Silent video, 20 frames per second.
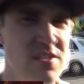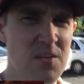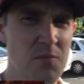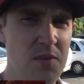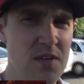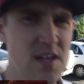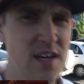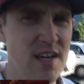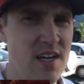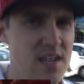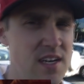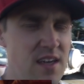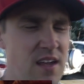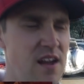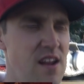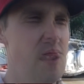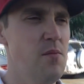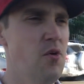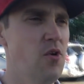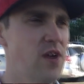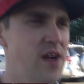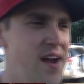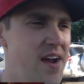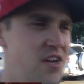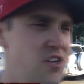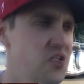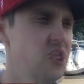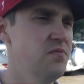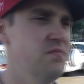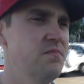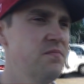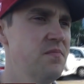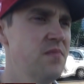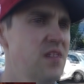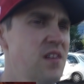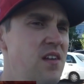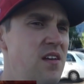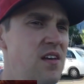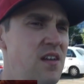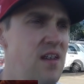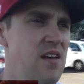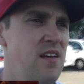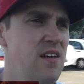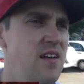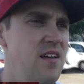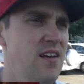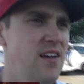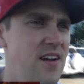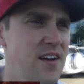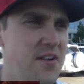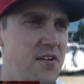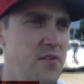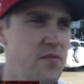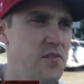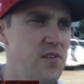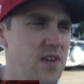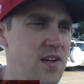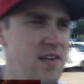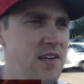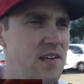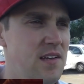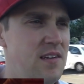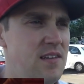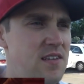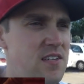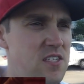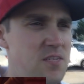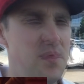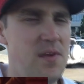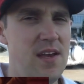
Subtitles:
simply not going to get any more action out of some